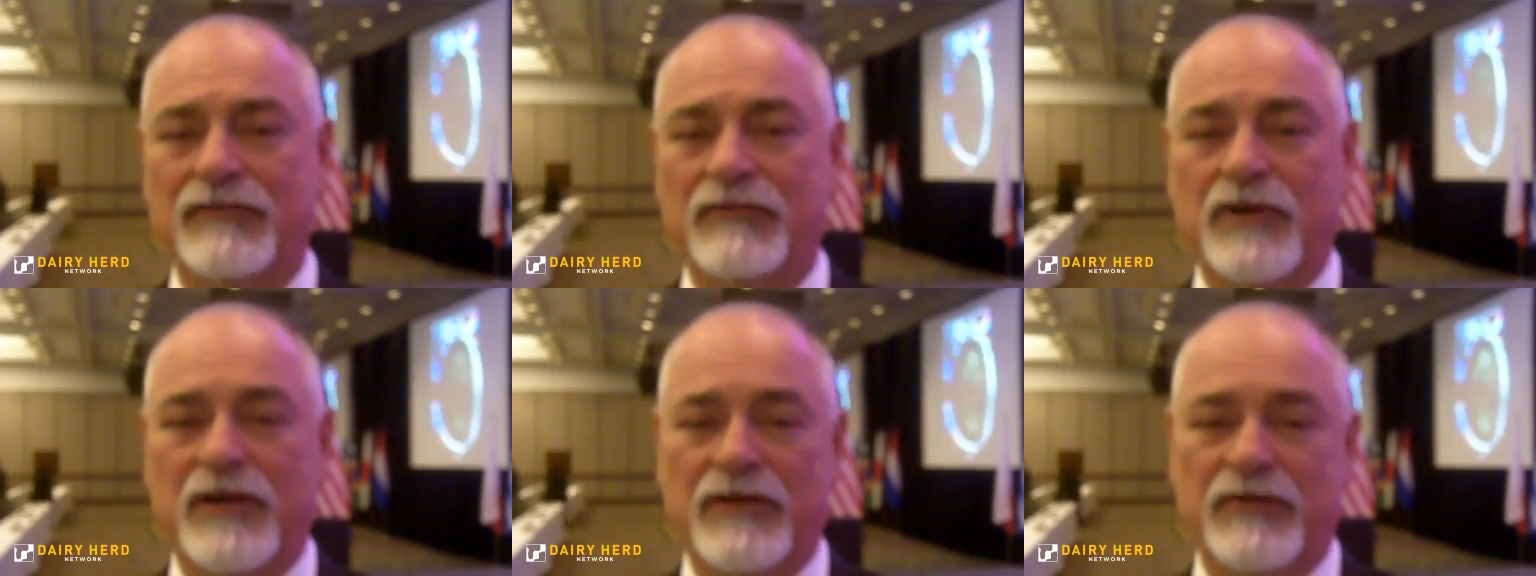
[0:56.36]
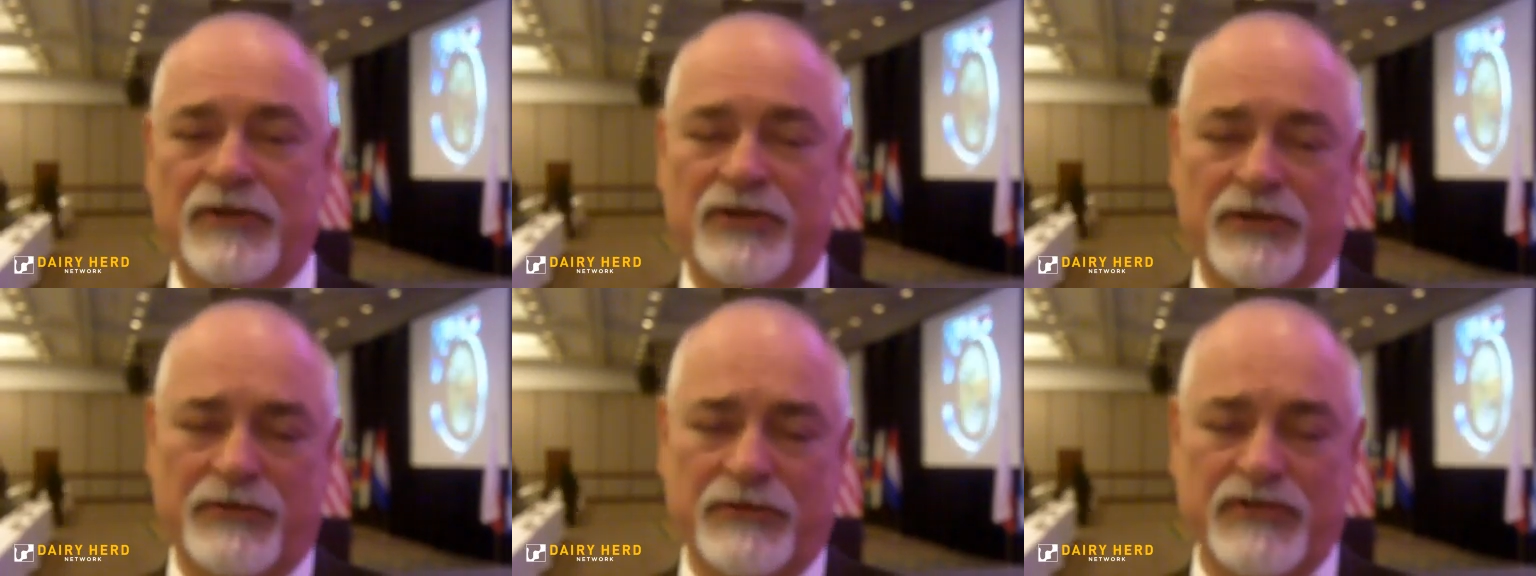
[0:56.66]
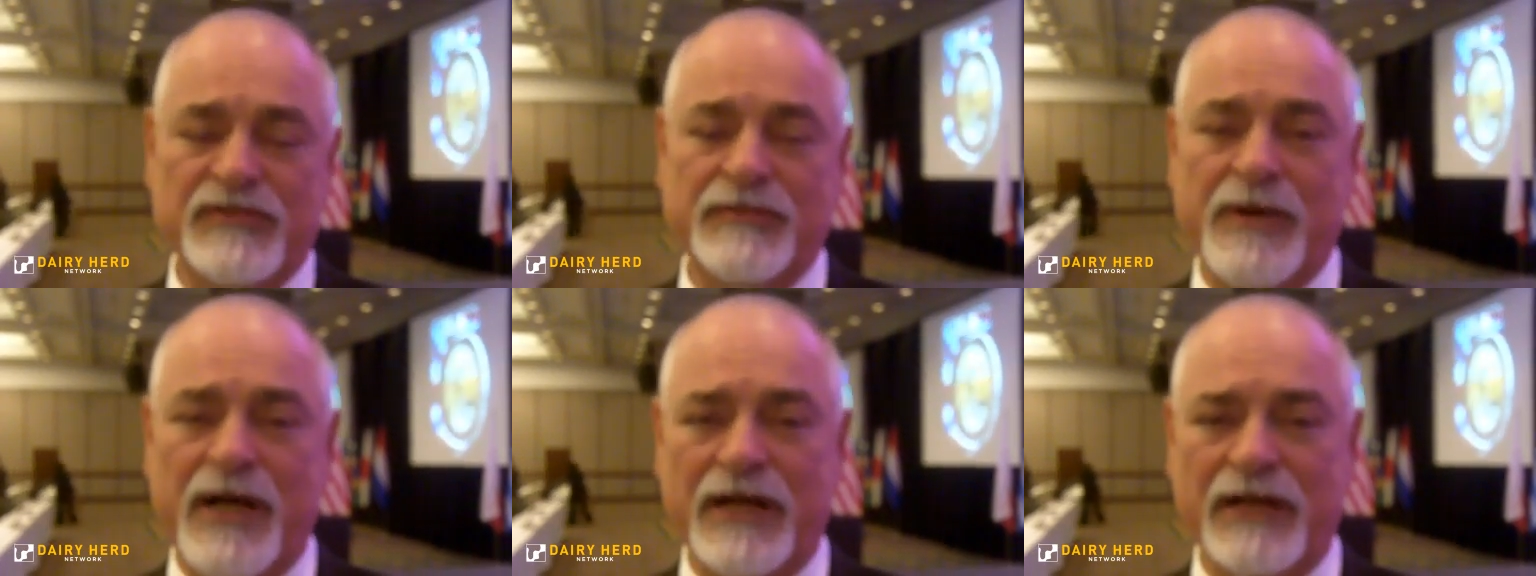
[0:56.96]
when you're
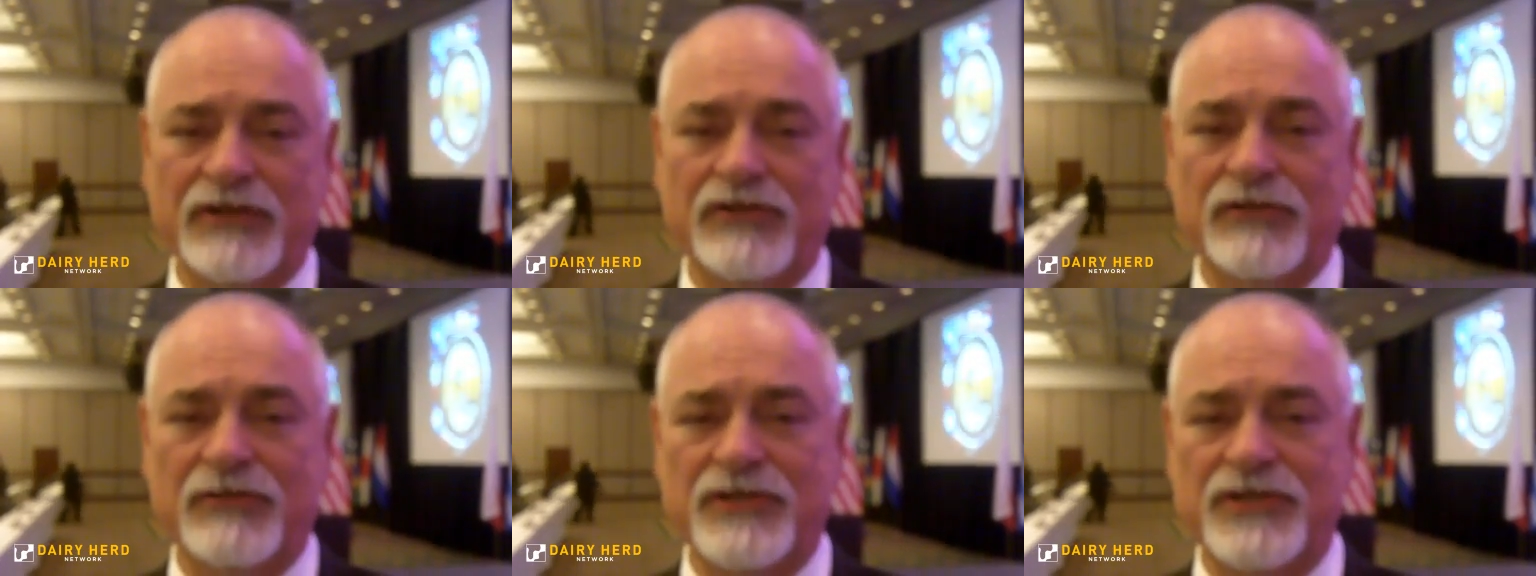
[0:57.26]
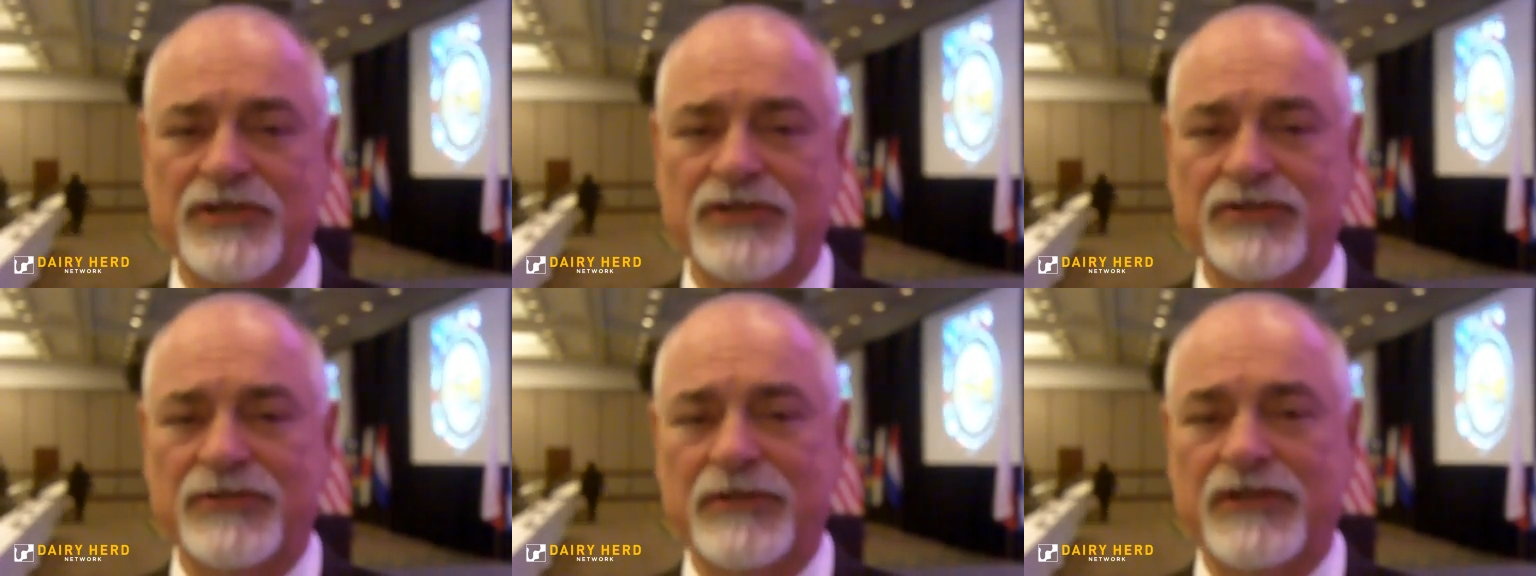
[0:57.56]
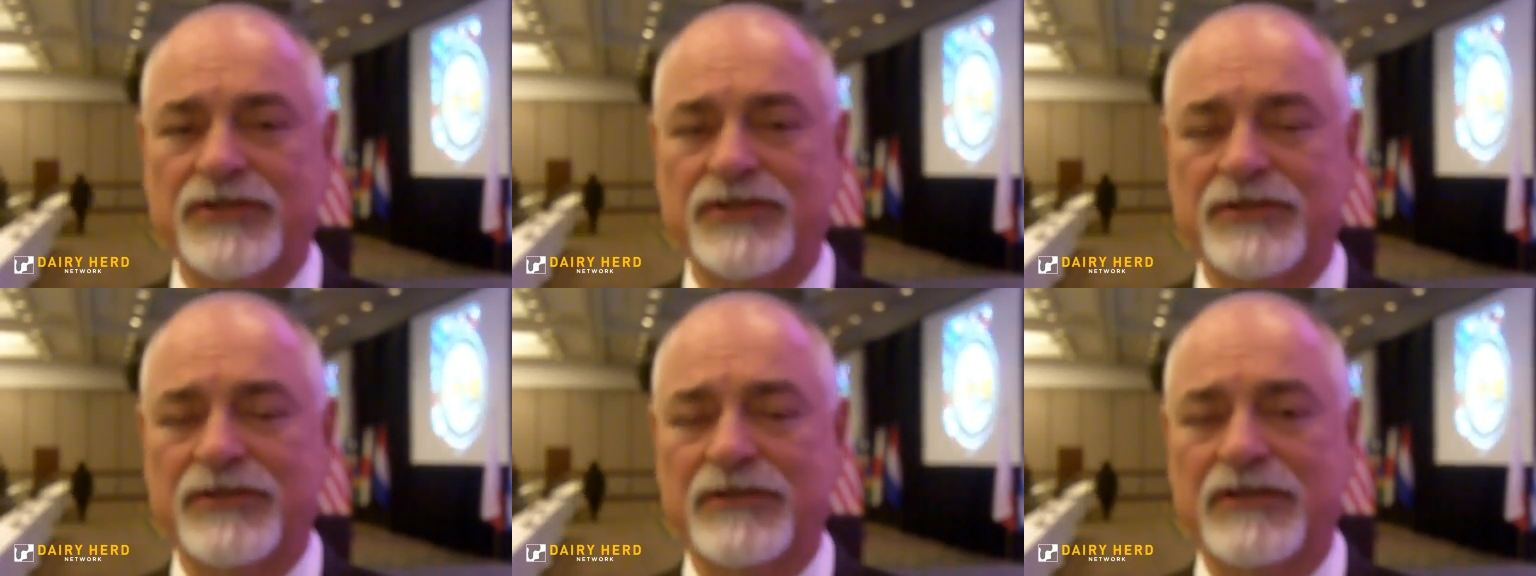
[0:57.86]
responding to a
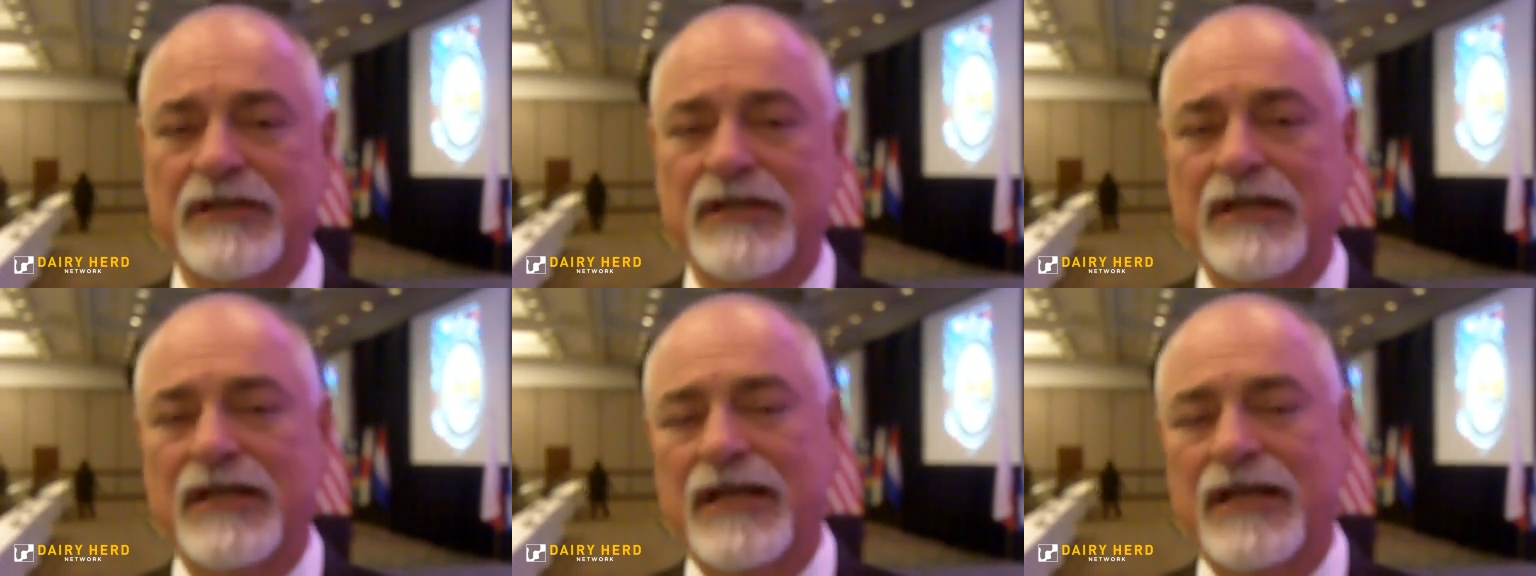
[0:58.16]
situation,